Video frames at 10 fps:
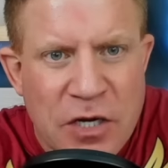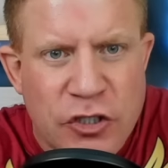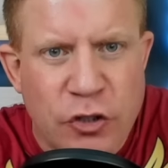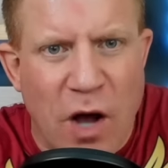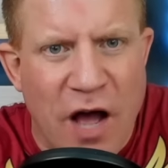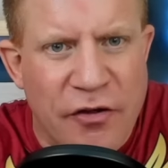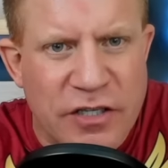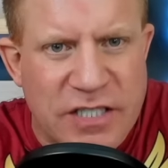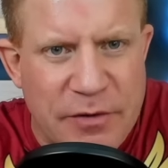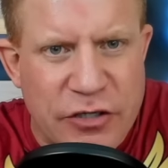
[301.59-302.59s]
to other
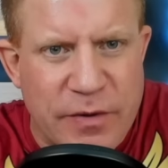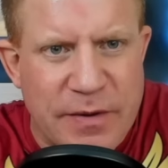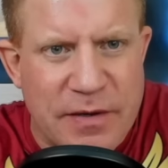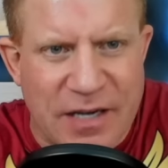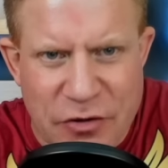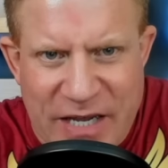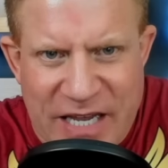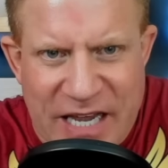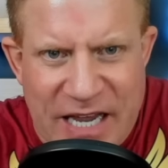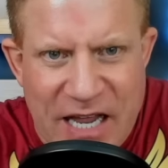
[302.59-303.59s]

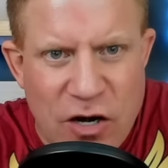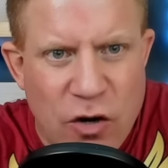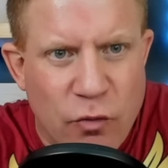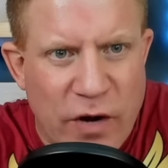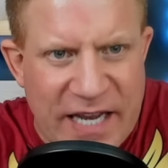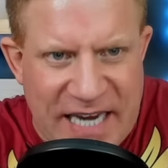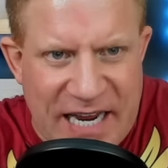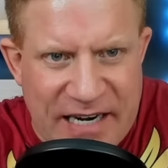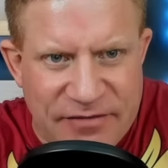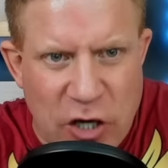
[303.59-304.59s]
WWE
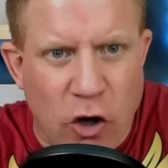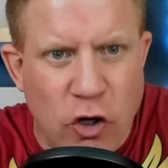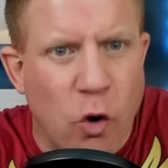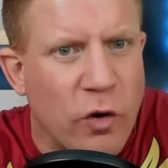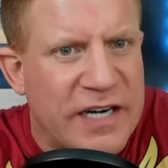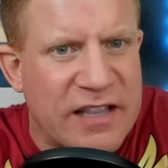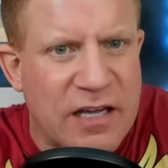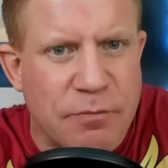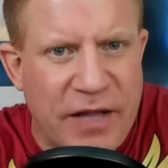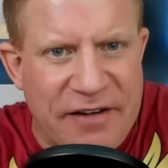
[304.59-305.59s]
executives, according to the
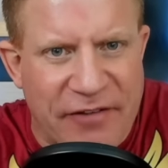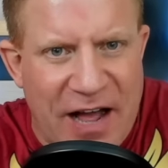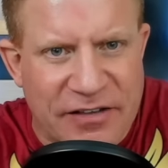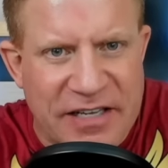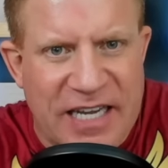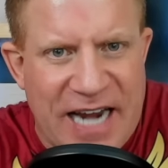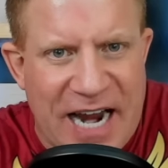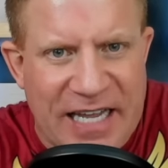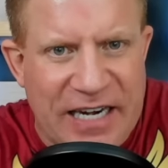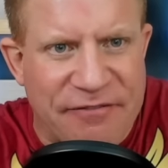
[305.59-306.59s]
complaint filed in the
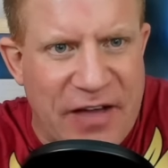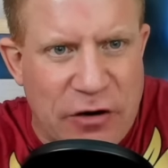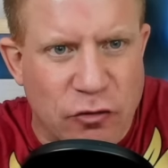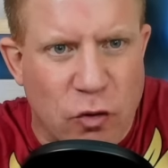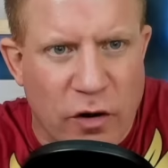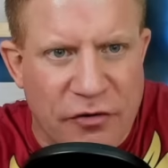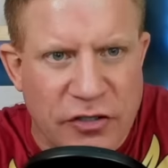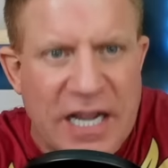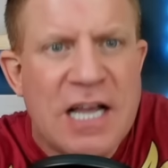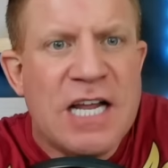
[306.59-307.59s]
Connecticut federal court on
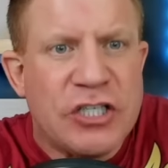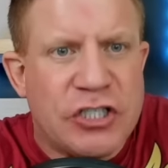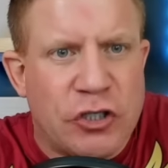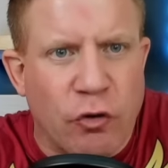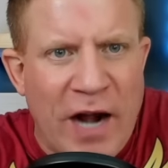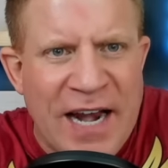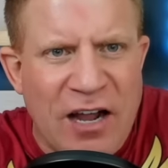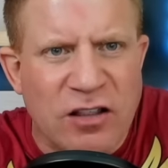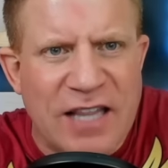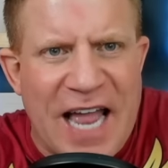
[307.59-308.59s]
Thursday. Grant
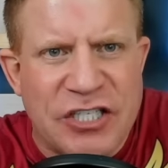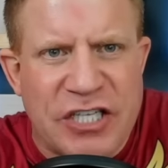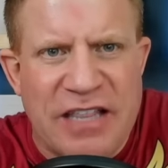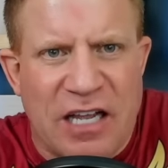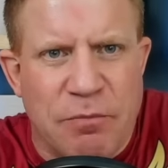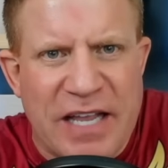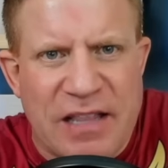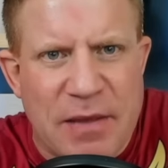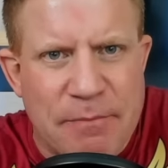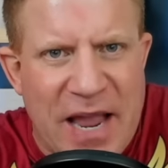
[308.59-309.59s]
alleged in the complaint
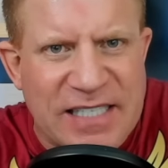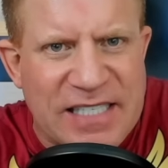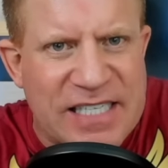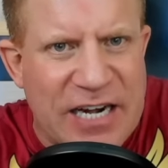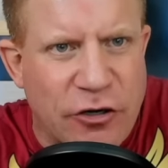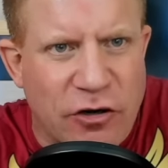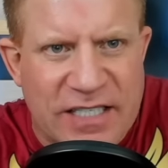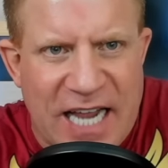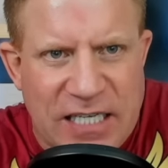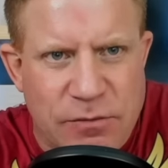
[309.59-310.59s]
that McMahon sent her a
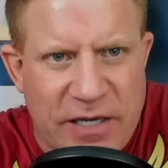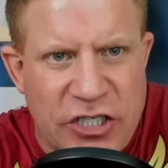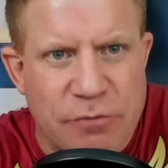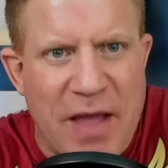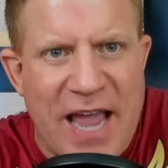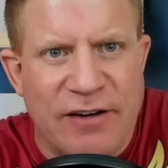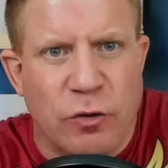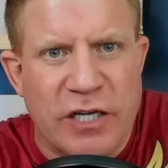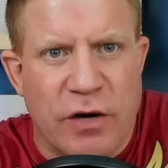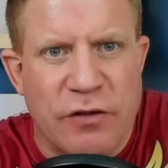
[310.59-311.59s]
text message May
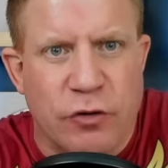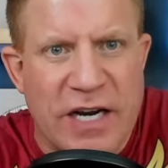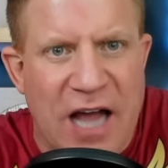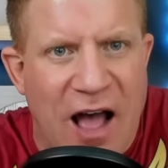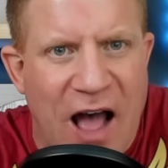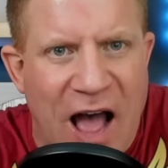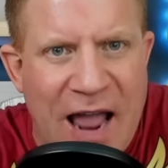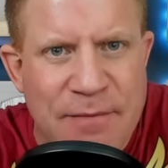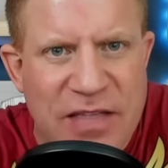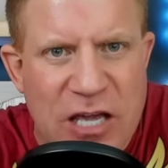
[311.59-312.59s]
2020 which read,
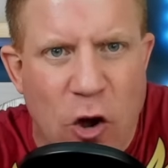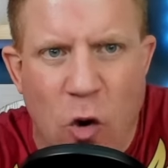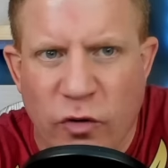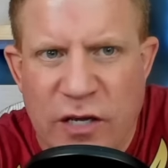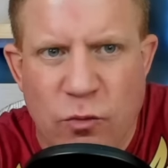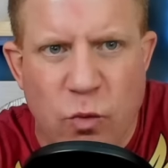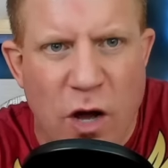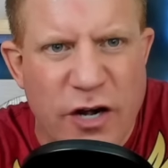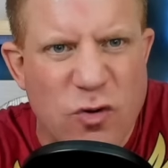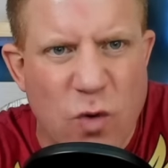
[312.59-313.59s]
I'm the only
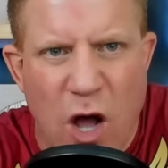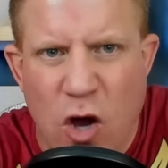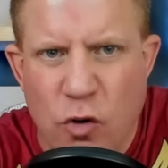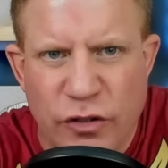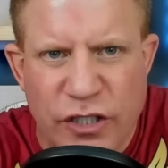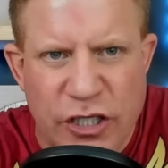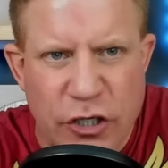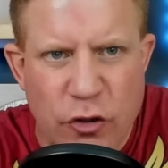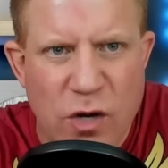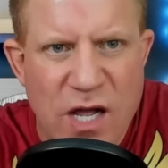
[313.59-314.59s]
one who owns you